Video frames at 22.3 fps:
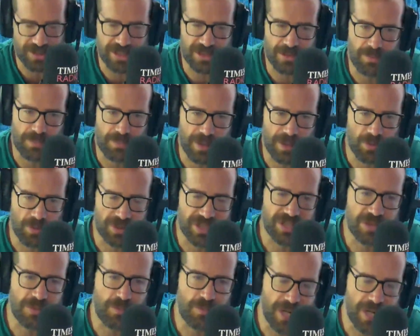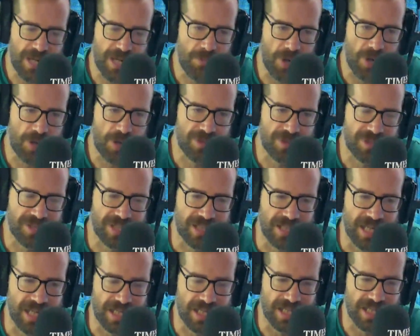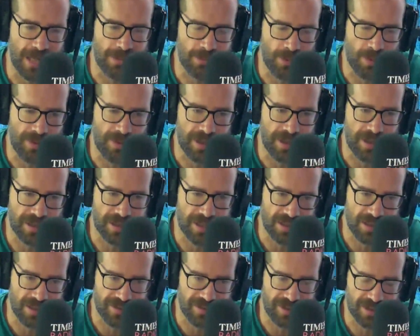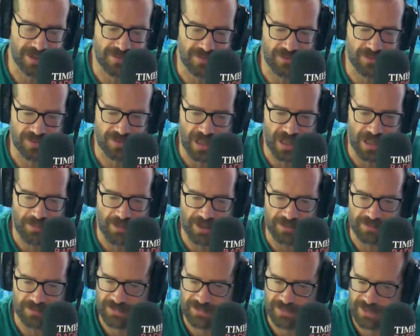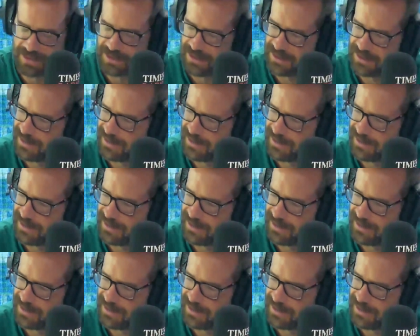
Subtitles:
Was this a big moment in gaming when the Nintendo 64 came out?